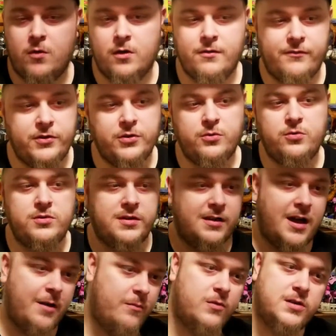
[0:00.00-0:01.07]
more views, a
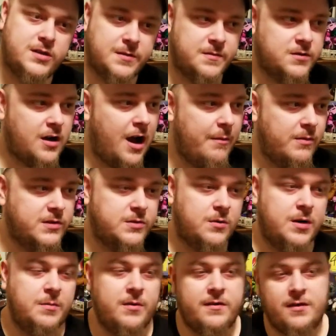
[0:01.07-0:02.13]
lot more subscribers, so
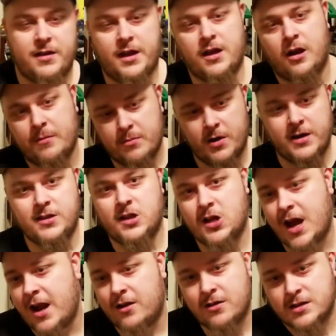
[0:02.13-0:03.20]
we're able to like upgrade the
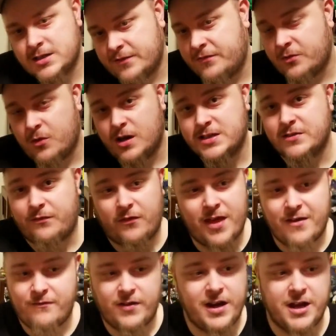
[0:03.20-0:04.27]
channel. Because if it wasn't for
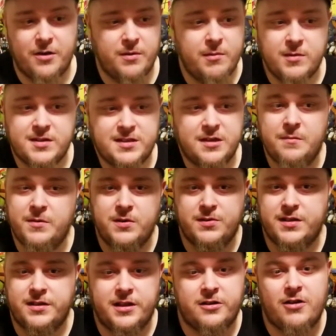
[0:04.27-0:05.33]
that video, we would still be
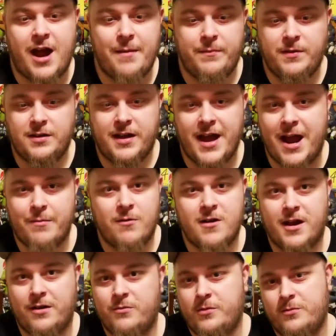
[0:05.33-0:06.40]
using the crappy camera
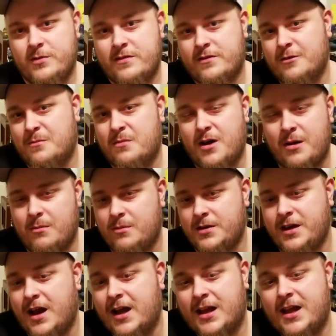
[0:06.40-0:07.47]
and we would still probably
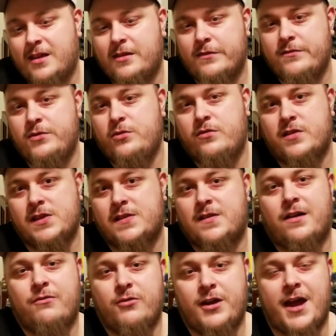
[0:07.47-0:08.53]
not get the views and
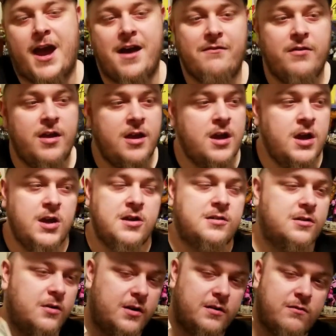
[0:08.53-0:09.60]
stuff we have.
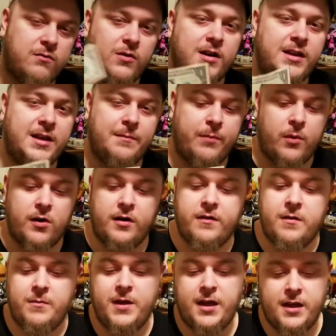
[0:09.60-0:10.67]
So it's really important
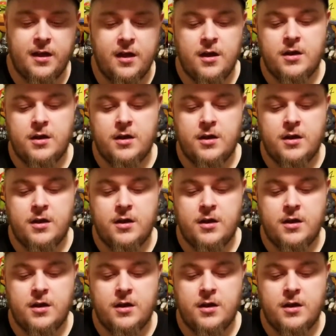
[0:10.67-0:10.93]
to me.